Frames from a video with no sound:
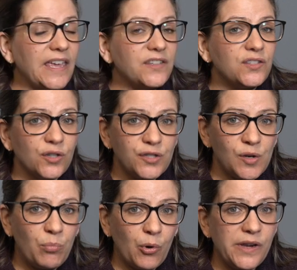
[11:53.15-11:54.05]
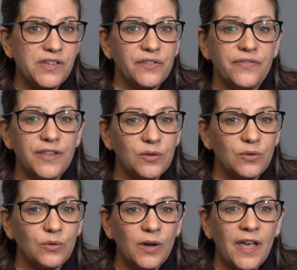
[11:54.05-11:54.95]
a certain point of
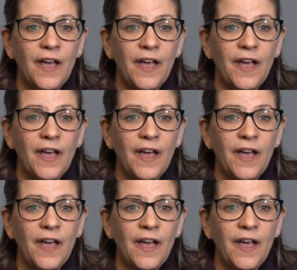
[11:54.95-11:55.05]
view